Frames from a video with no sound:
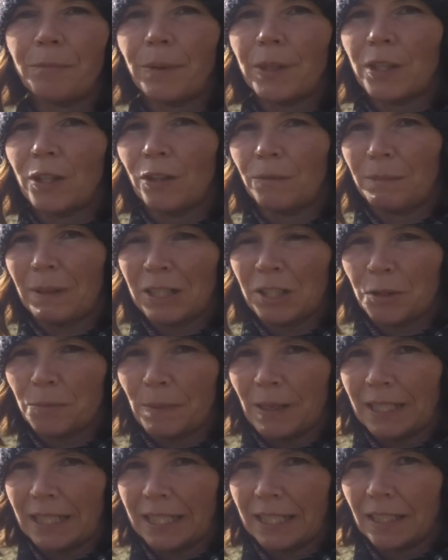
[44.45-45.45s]
but not much
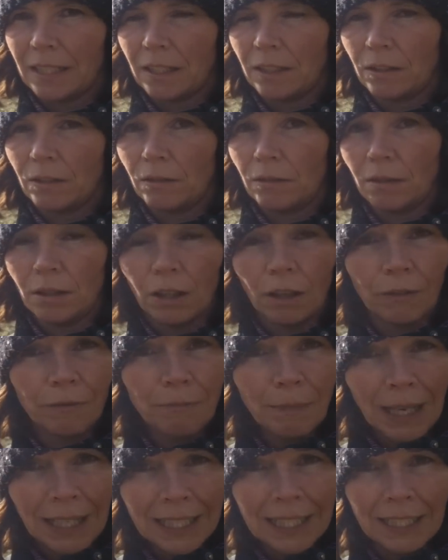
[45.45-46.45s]
money? Or a lot of
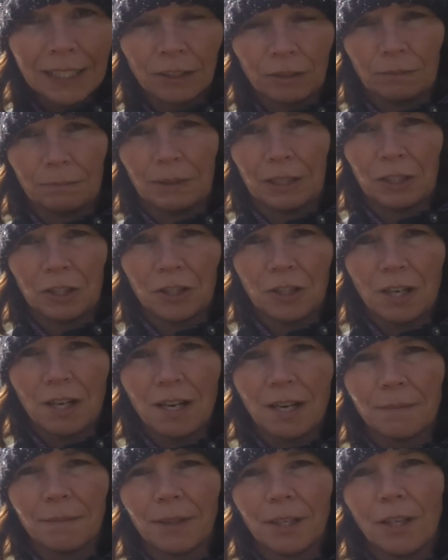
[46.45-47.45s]
money and not much
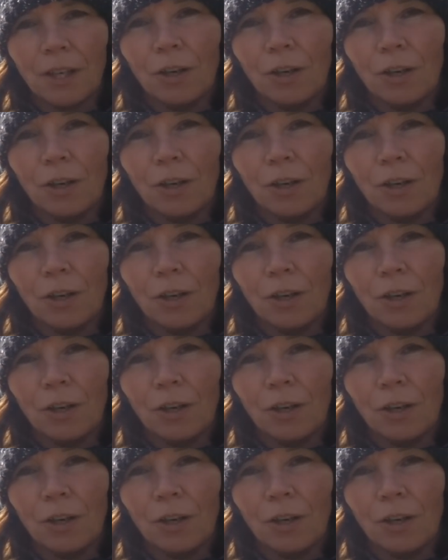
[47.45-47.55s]
time?